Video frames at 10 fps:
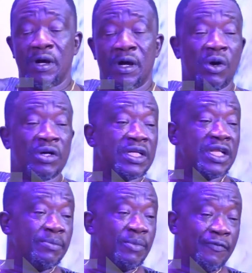what's the
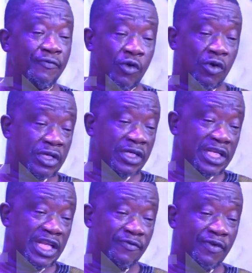name? I forgot his
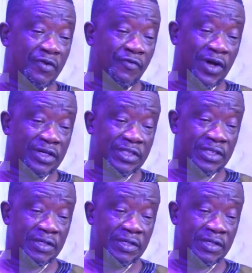name very fast.